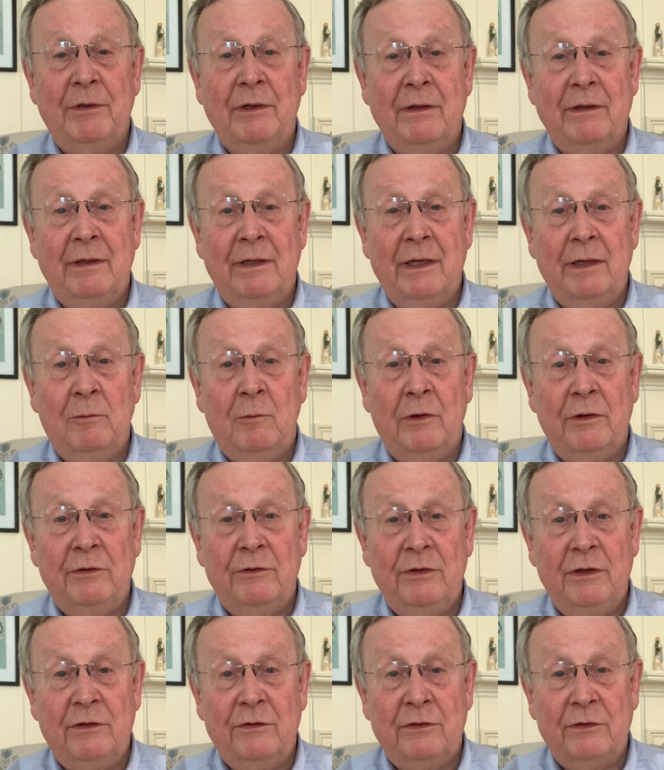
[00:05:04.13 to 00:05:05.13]
to think what
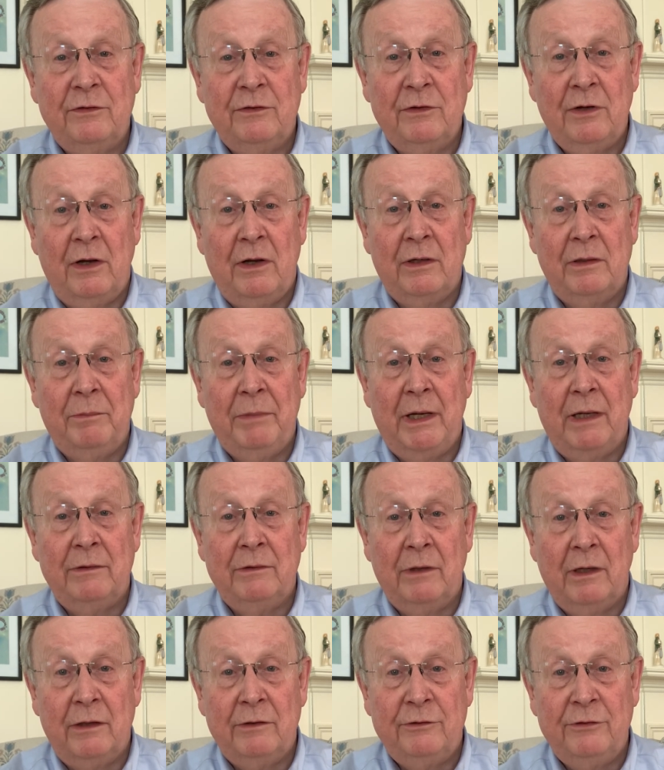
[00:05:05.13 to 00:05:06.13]
Jesus taught about
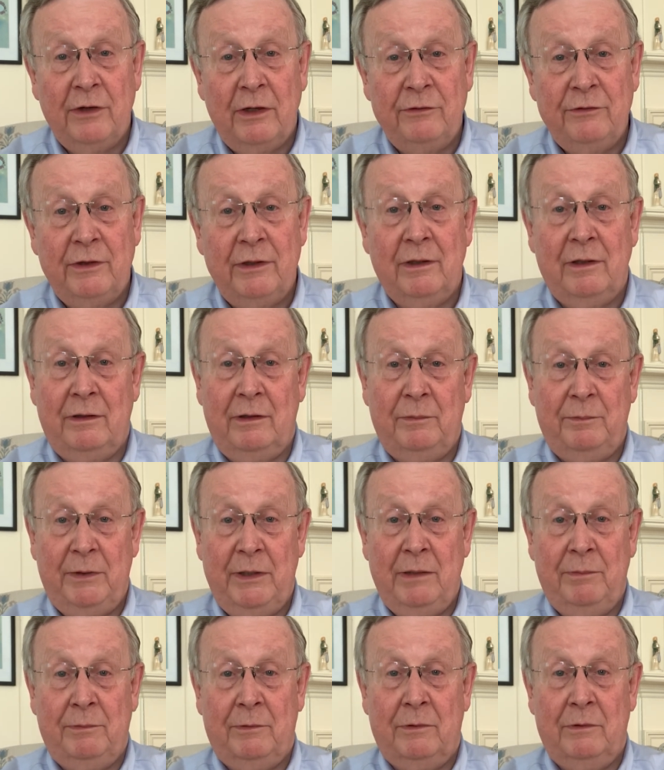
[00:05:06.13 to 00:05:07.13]
not judging other
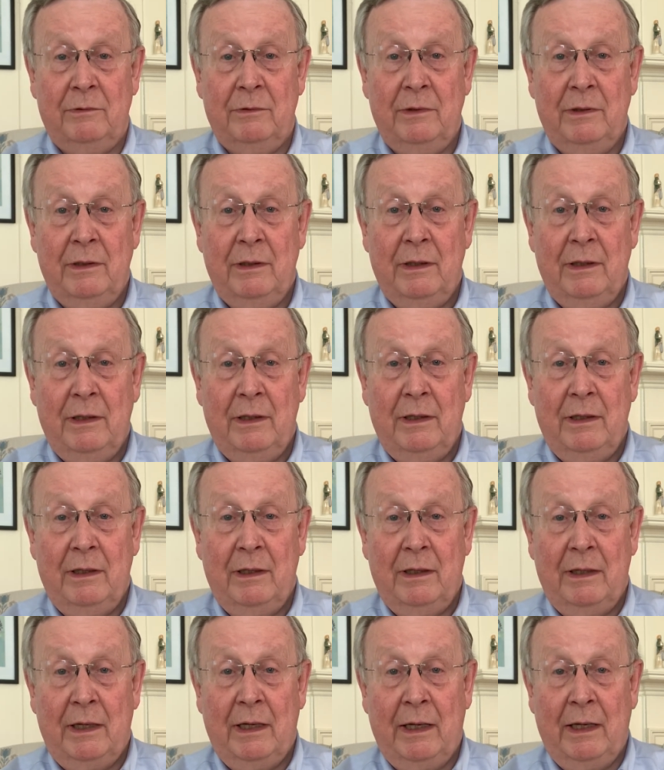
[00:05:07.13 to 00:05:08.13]
people
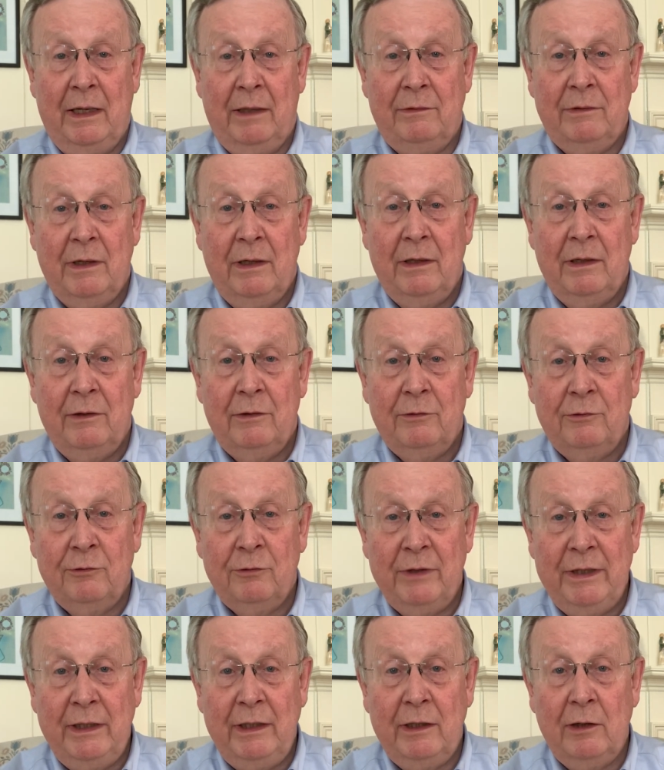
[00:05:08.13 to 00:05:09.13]
and
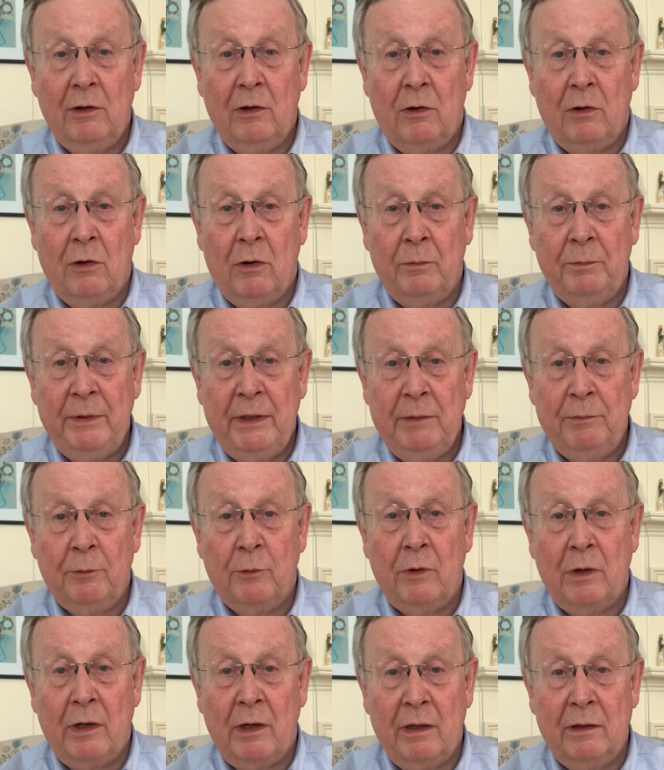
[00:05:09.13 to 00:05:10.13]
treating all
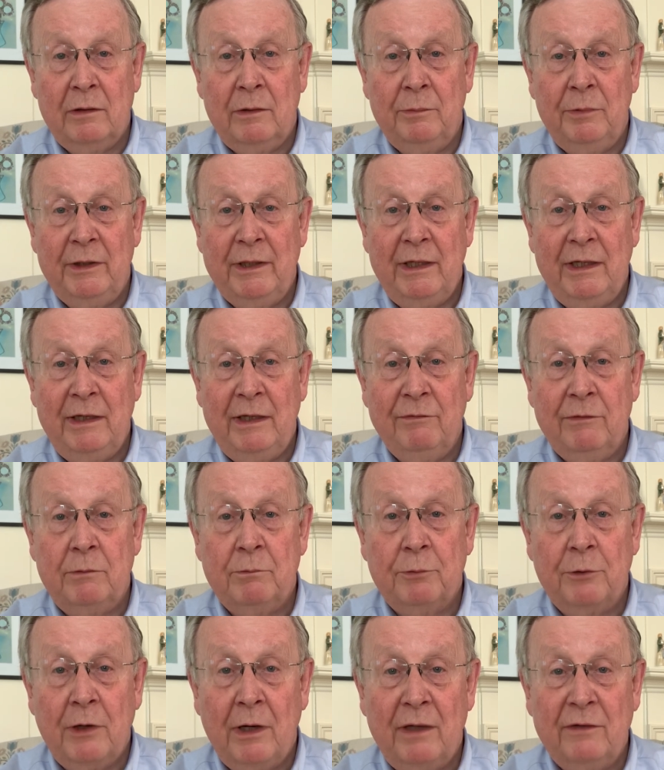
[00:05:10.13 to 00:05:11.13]
people honorably, even
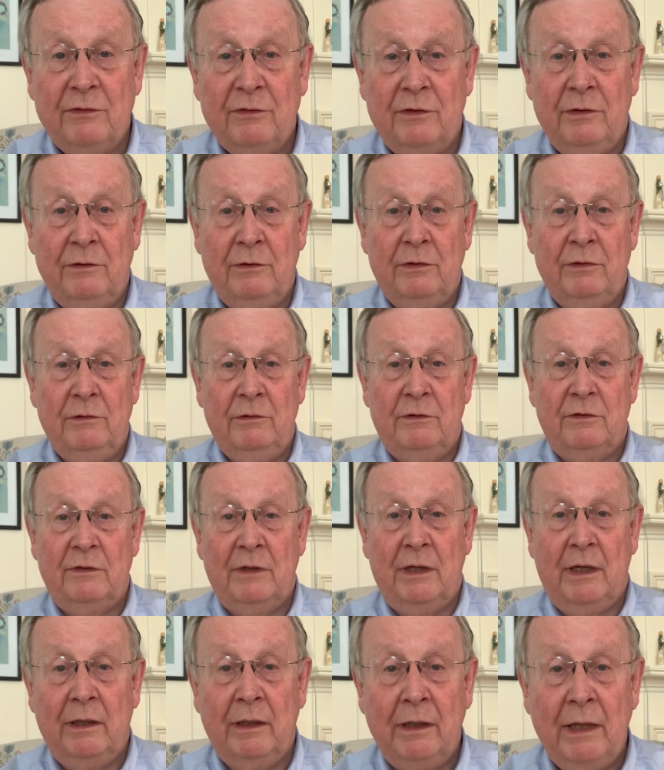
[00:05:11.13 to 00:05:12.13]
prostitutes
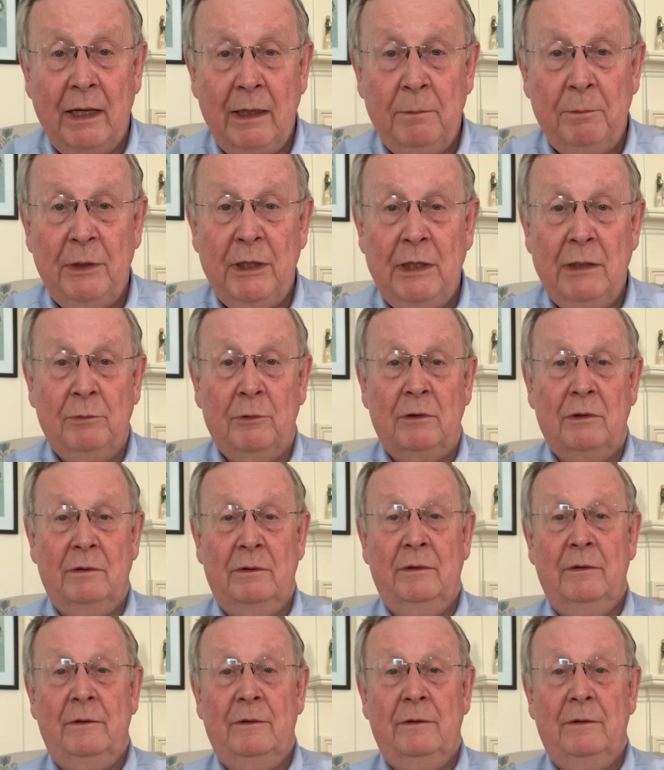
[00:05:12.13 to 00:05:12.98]
and gay people,